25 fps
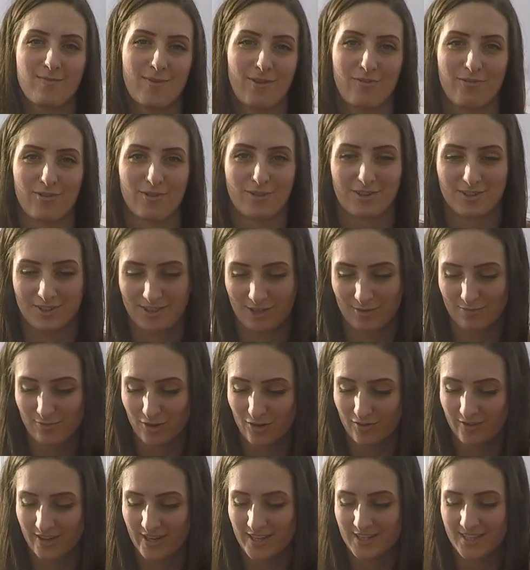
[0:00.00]
if you want to
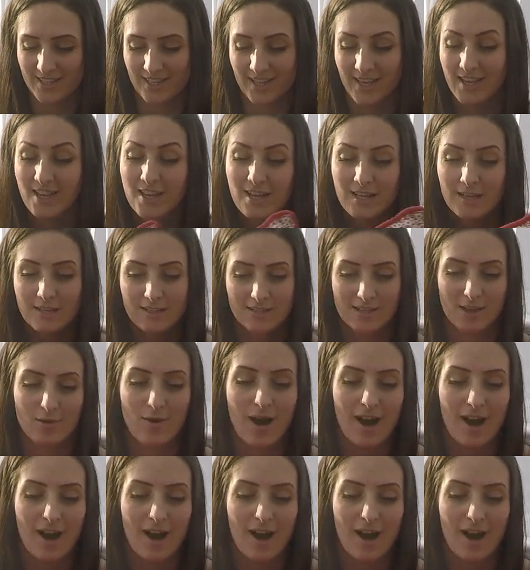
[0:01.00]
more easily. So